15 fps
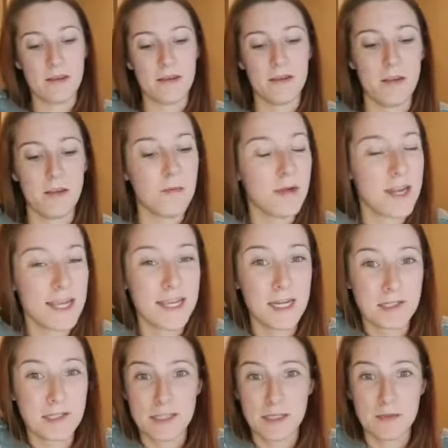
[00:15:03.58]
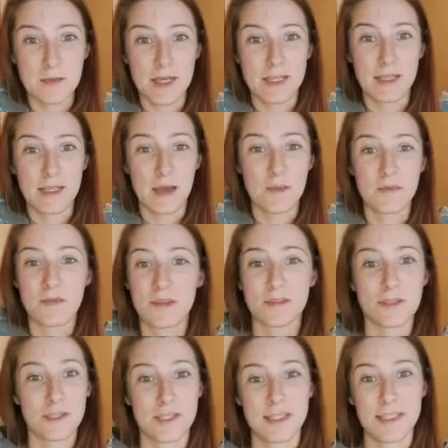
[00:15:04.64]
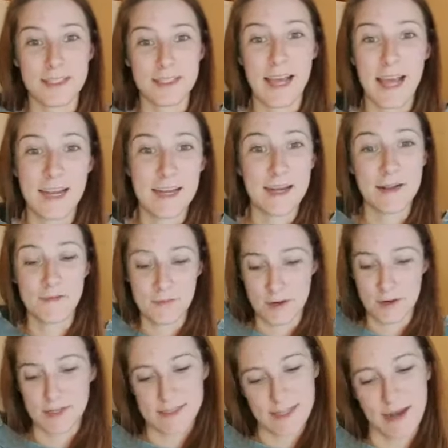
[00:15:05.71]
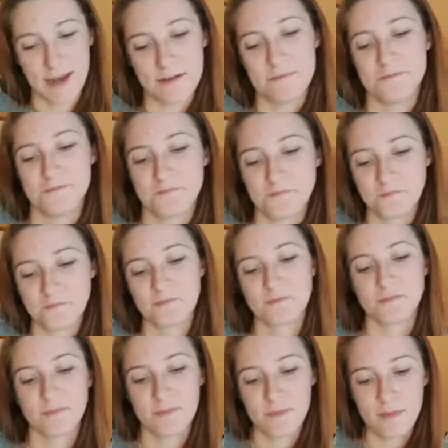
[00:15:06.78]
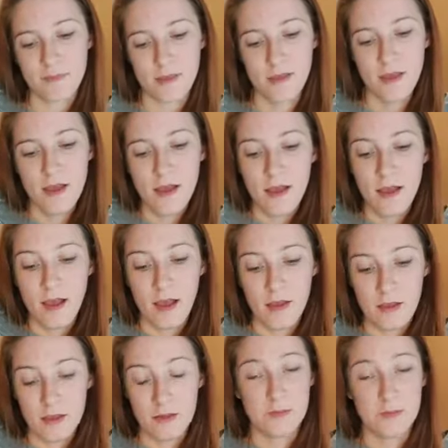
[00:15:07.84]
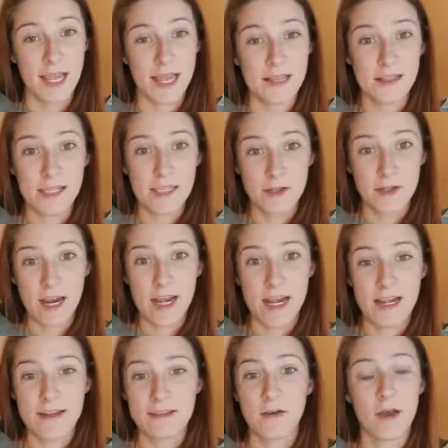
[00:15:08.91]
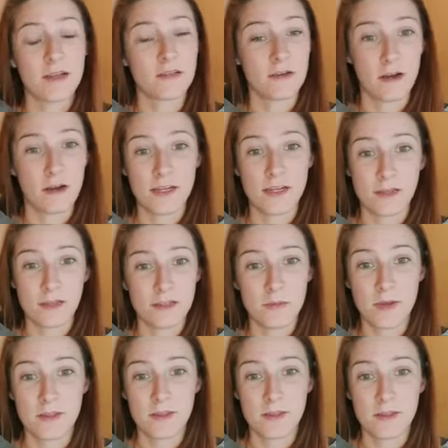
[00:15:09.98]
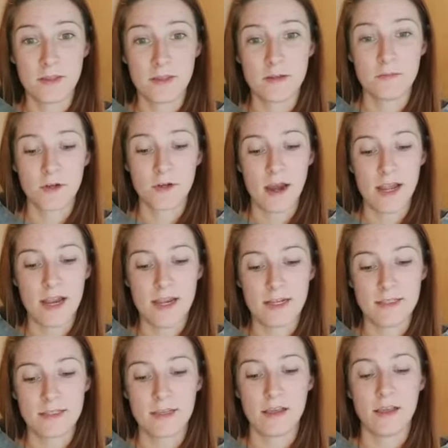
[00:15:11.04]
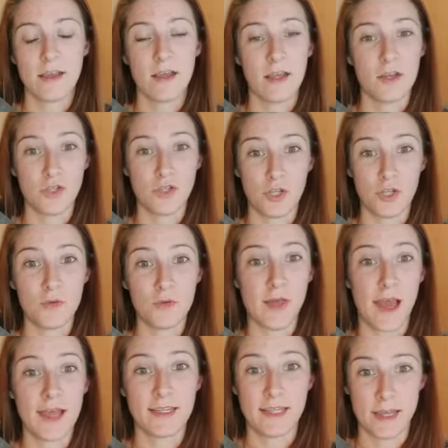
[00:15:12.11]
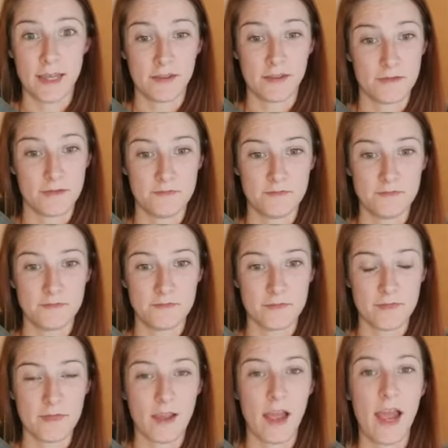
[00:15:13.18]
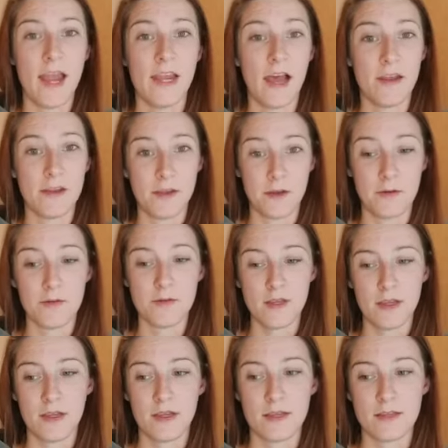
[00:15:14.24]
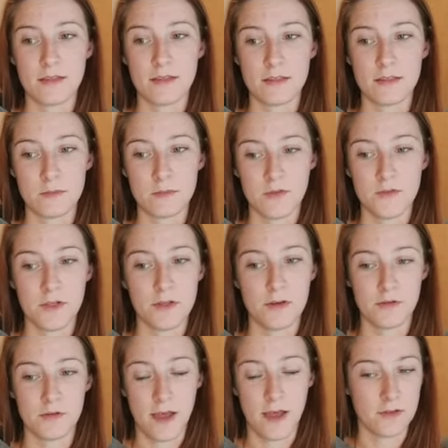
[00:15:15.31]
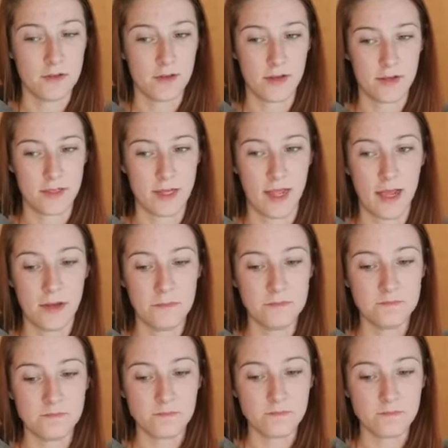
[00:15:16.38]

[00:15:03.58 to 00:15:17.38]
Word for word: Nobody cares that you mess up. They're just excited if you're excited. Um, daily training. So I already talked about the YouTube trainings. Do that daily. And I know that some of you don't have a lot of time.